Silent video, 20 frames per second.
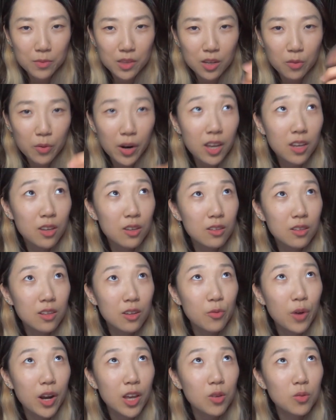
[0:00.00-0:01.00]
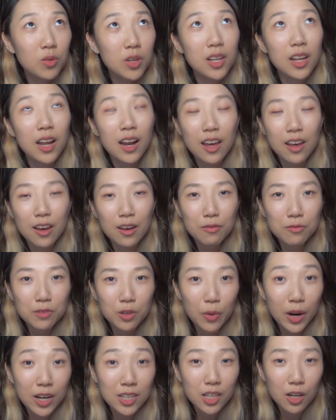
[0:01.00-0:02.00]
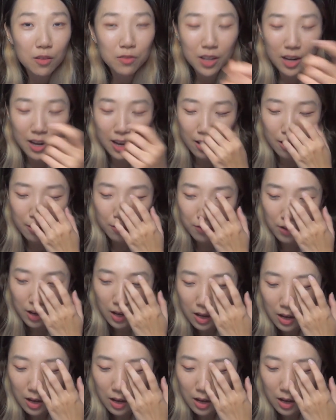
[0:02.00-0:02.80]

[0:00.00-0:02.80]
the rack unit that I have, the rack shelf that I have.